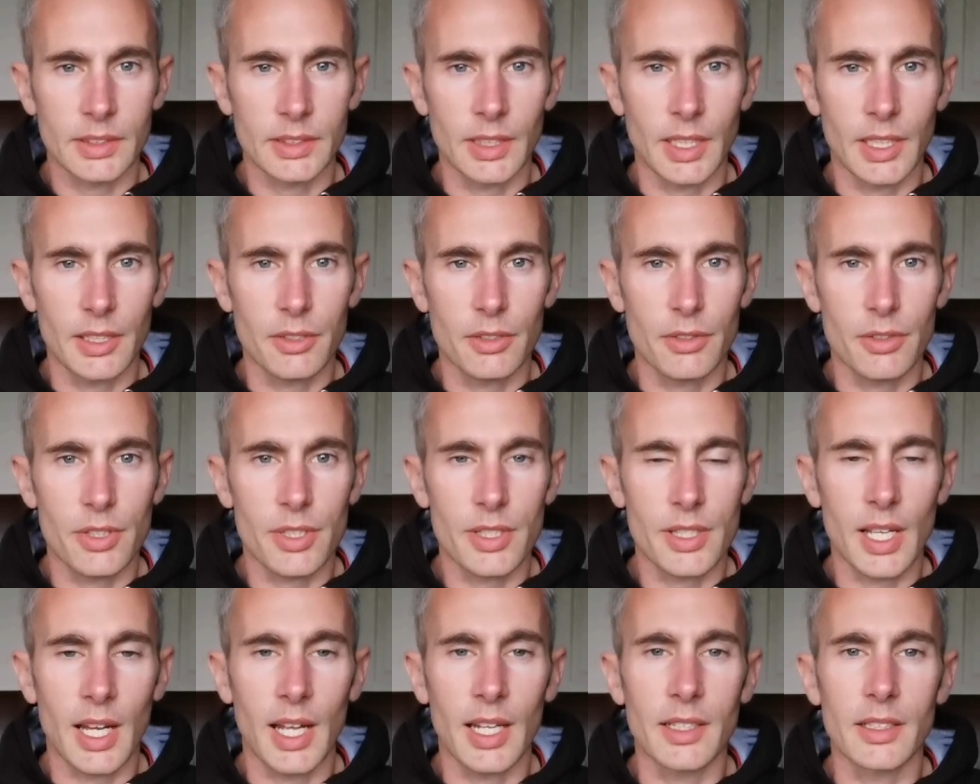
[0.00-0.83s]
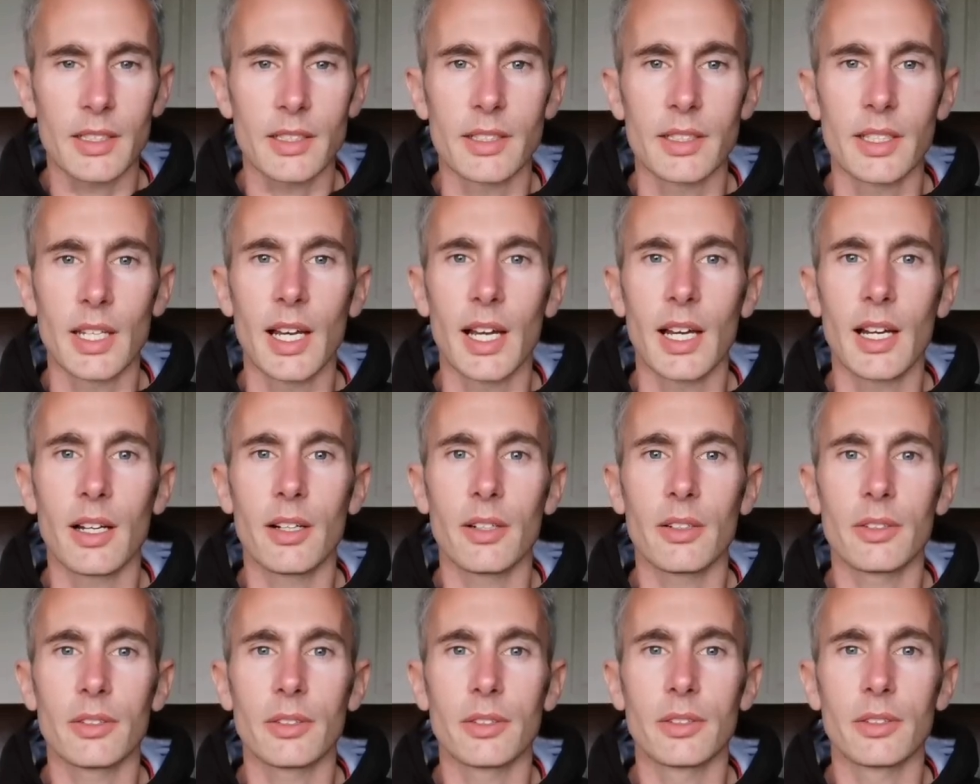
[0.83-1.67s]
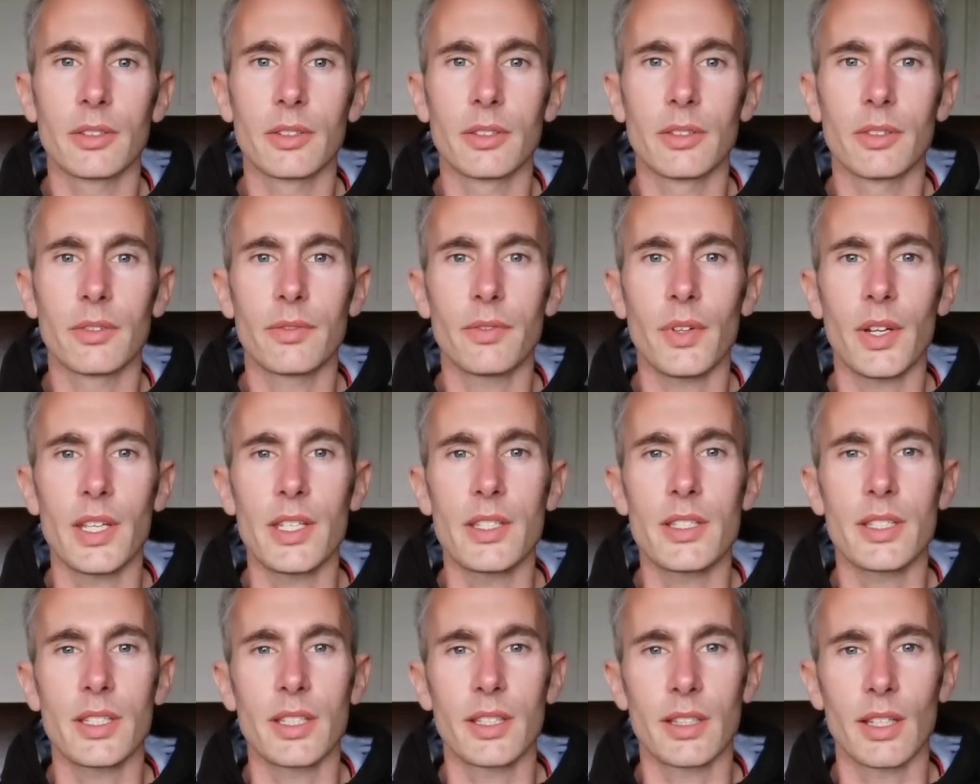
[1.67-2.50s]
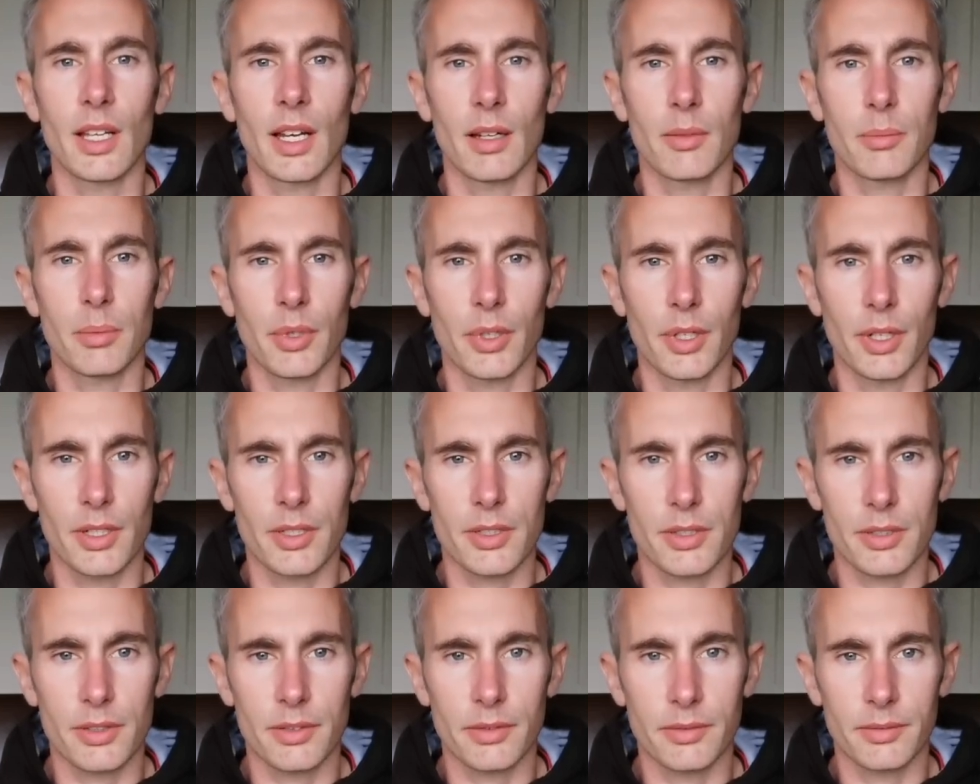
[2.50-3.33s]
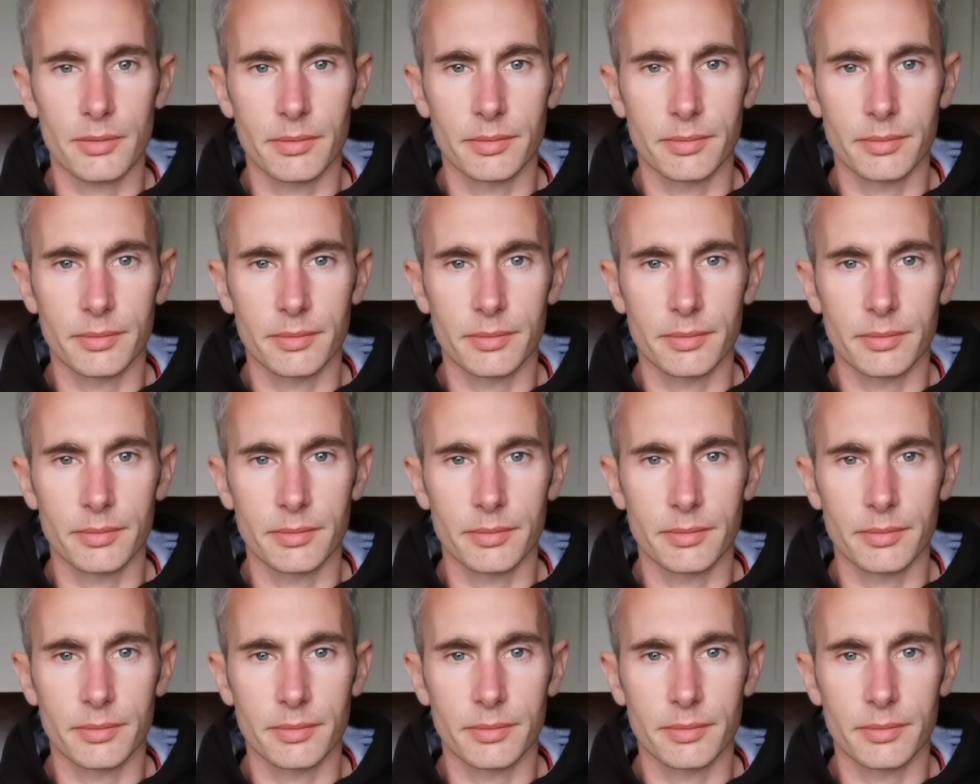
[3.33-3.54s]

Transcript: And as you stand now facing that person,